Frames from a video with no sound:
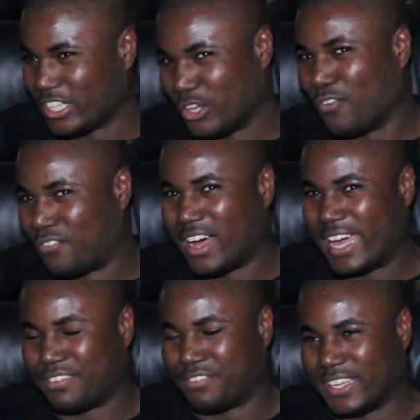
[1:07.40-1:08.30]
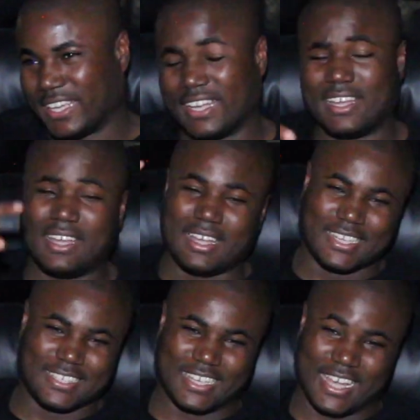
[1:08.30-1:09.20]
the you're fired finger
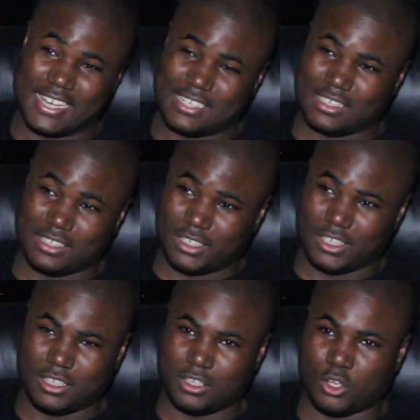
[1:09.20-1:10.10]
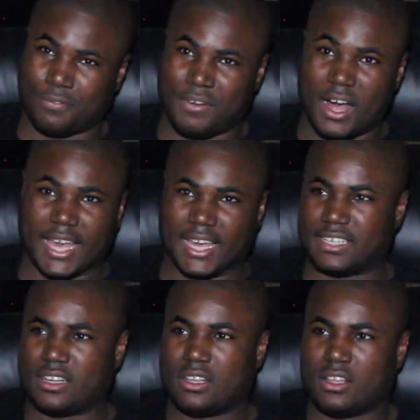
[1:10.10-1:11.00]
and said, you're
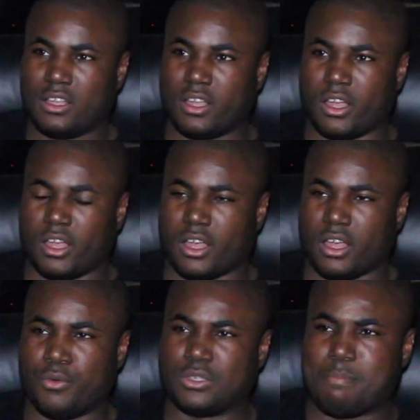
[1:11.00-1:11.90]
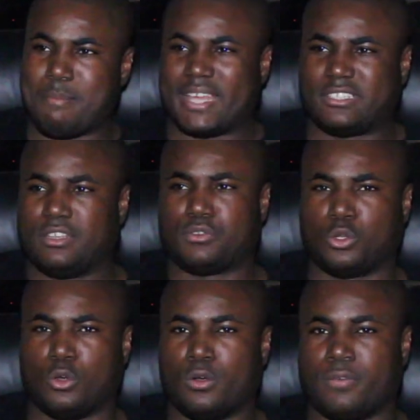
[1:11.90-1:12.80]
fired, it was a massive
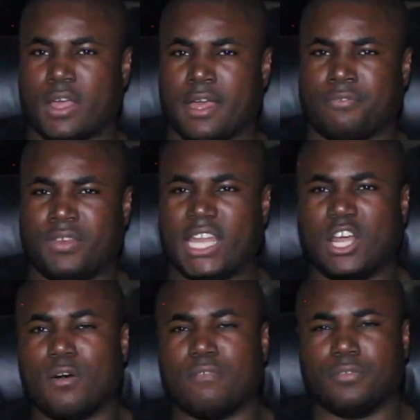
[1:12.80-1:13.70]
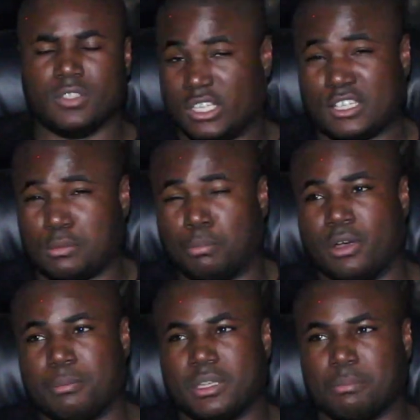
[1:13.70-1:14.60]
sort of feeling of
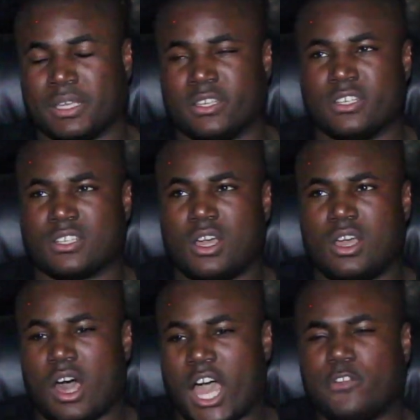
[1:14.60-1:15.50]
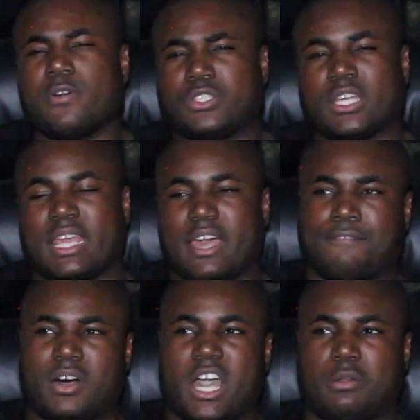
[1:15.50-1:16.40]
disappointment because I knew I was going to
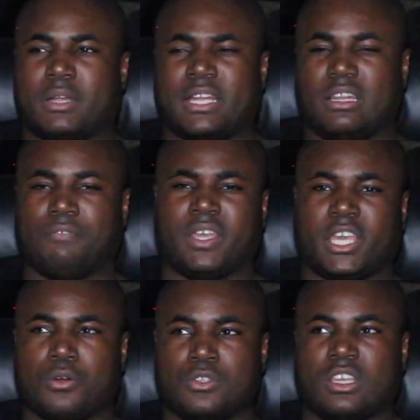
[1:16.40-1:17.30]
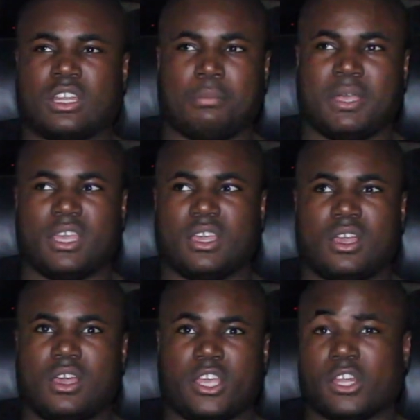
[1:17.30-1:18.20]
get fired, but I didn't think it was going to be,
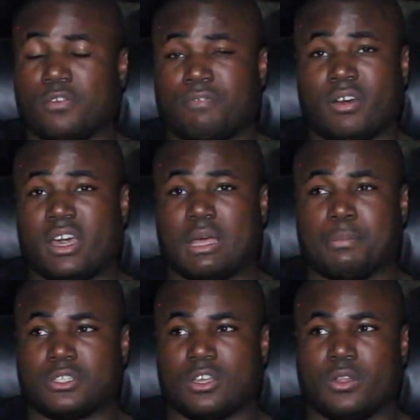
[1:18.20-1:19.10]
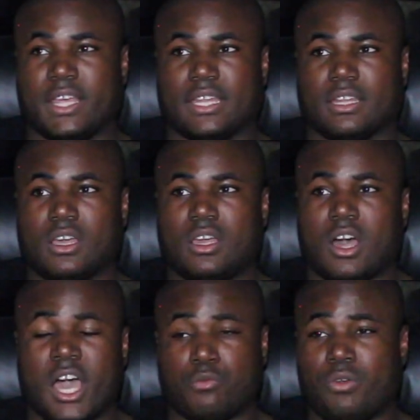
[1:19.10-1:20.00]
you know, third episode in.
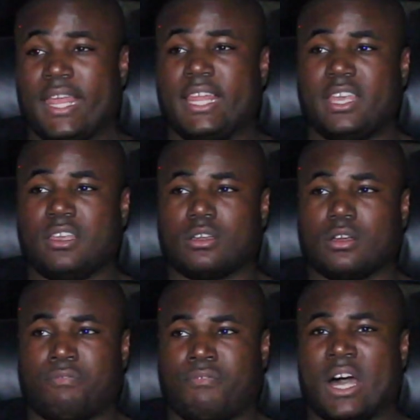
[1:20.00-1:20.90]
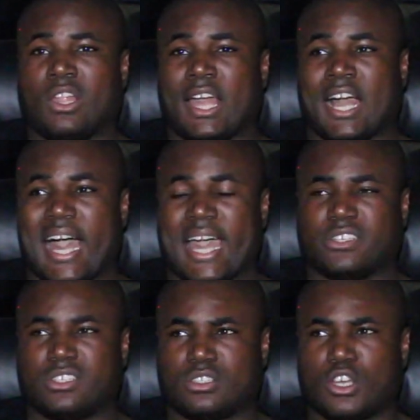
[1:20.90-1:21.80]
I really felt like I
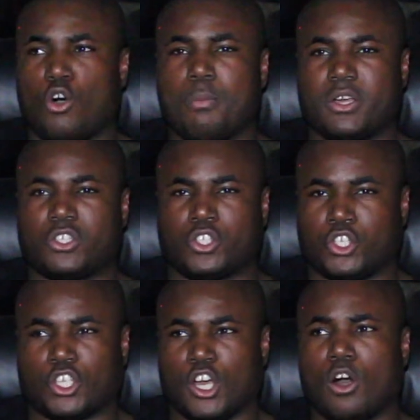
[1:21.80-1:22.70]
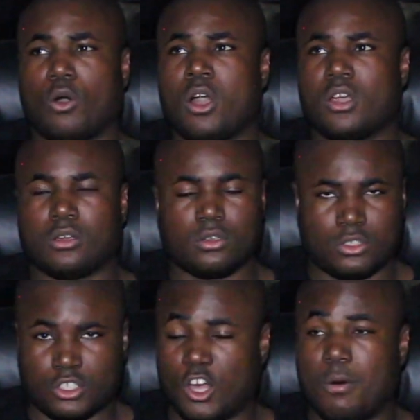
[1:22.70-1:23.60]
had so much to show,
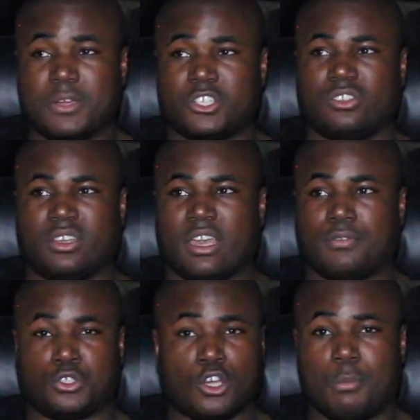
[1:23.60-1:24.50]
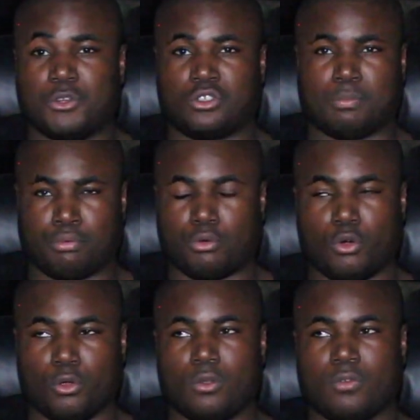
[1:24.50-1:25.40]
so much to give, so much to
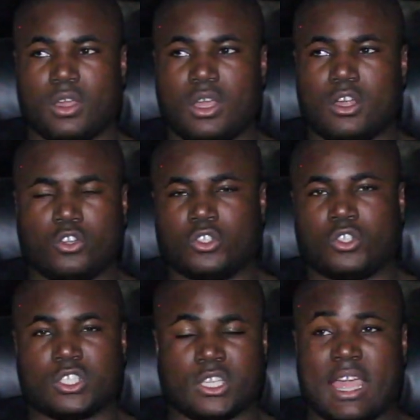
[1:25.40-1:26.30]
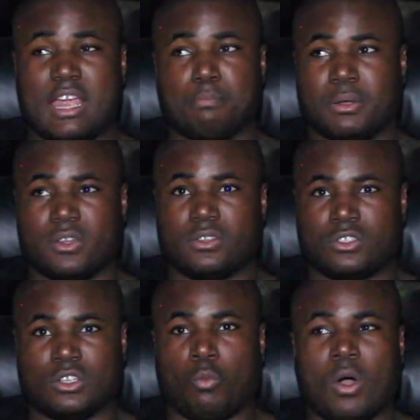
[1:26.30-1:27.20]
prove, not just to him,
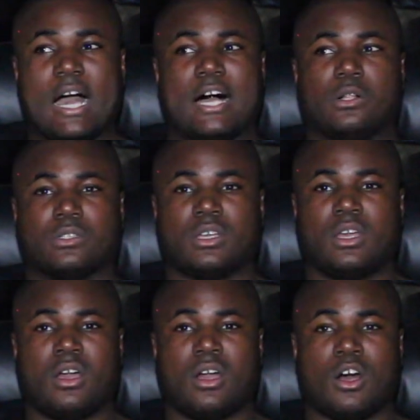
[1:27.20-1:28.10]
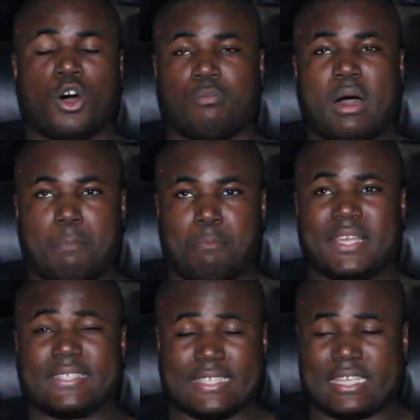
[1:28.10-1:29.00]
but to the world of my
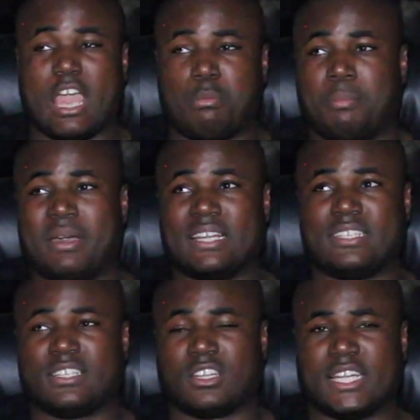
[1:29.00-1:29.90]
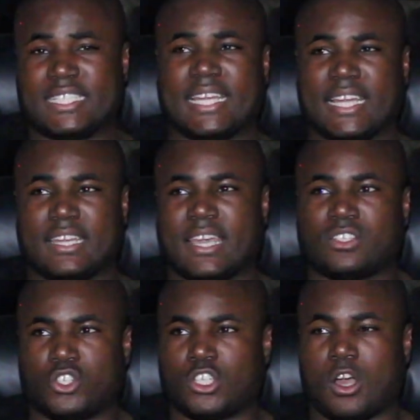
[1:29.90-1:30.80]
business capabilities and I didn't
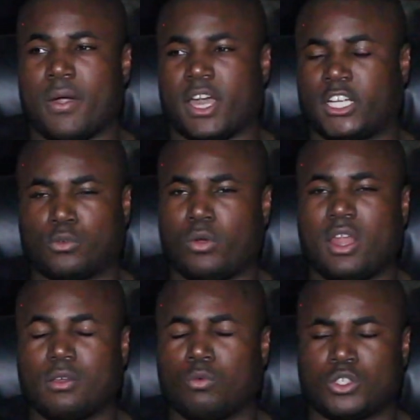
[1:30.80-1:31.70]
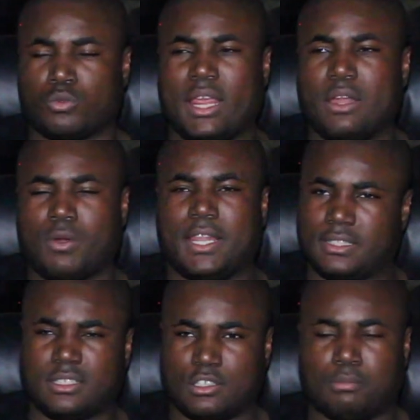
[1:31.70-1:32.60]
get to show it and I really was really
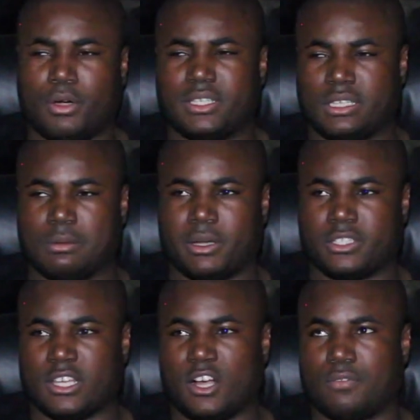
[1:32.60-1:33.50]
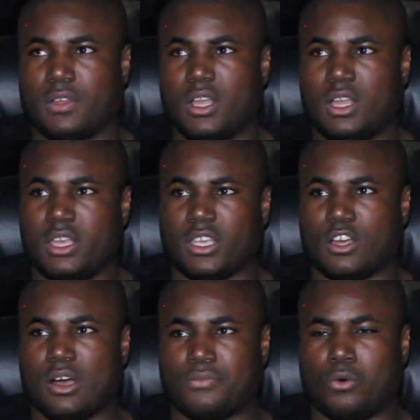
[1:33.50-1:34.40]
really disappointed in myself you
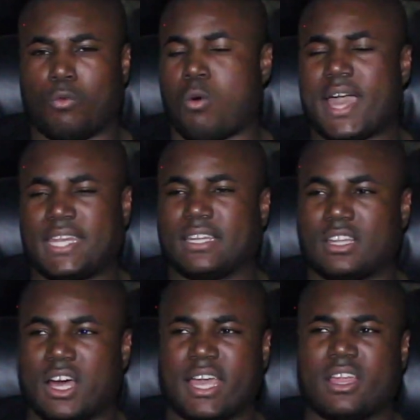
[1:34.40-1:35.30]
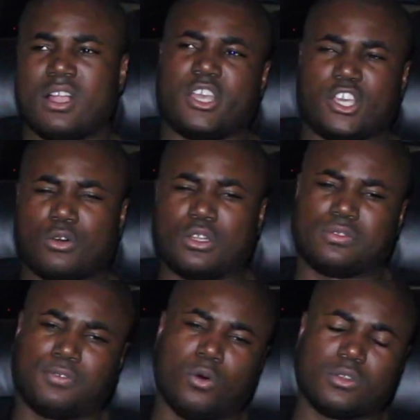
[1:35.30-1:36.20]
know I thought why didn't I you know
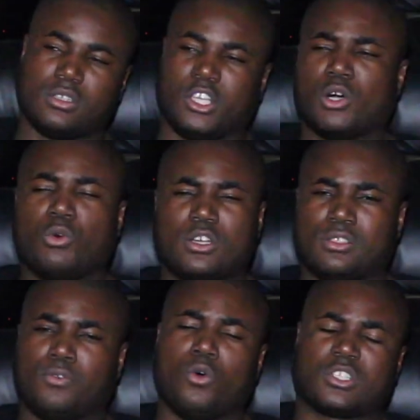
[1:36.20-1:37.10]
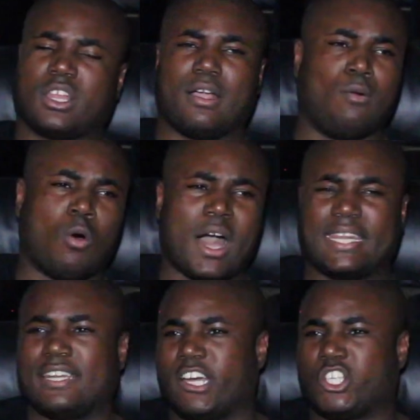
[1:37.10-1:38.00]
those thoughts you know what those thoughts like why
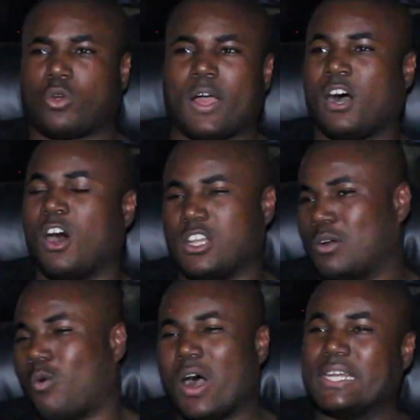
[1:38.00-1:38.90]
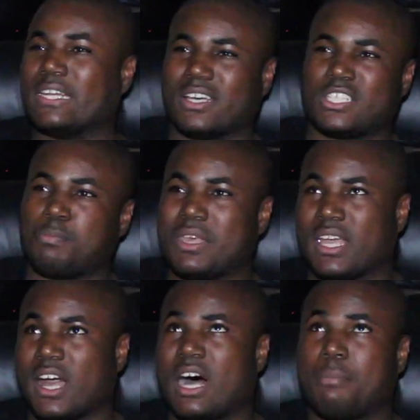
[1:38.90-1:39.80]
didn't I try harder why didn't I
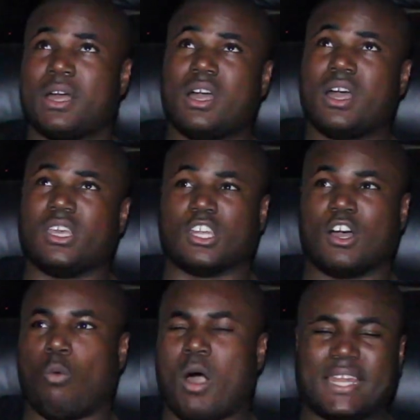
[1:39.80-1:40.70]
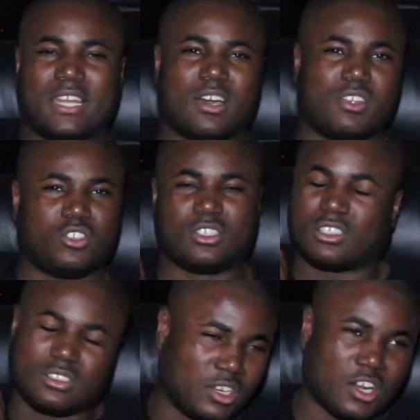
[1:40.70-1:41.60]
speak up you know why didn't I
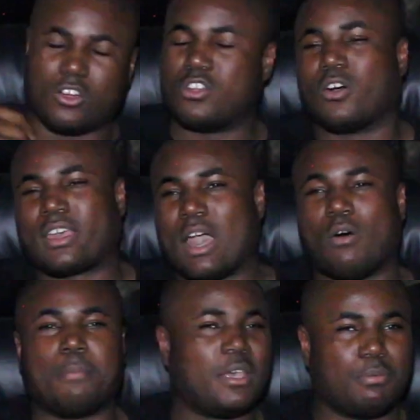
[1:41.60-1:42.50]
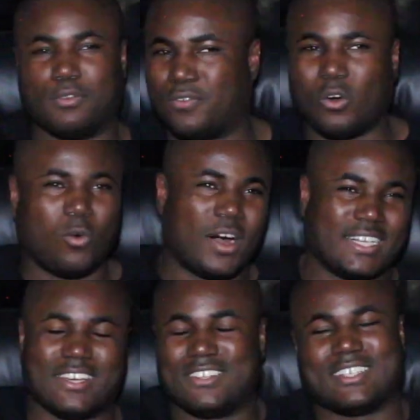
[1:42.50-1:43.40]
just you know not care what people thought
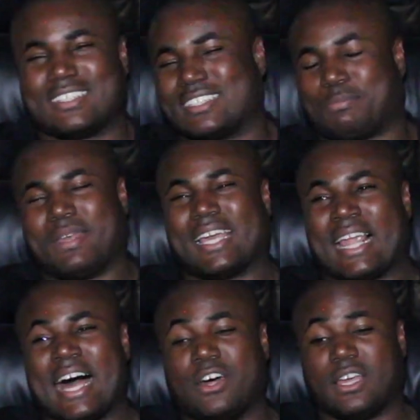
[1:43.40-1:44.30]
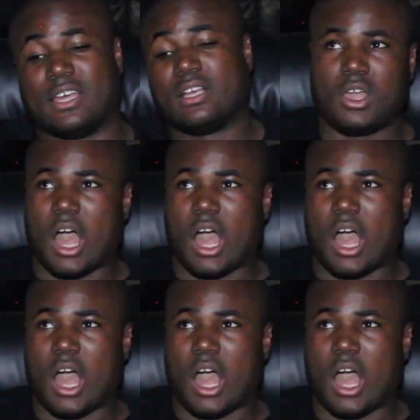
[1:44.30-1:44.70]
why didn't I just speak louder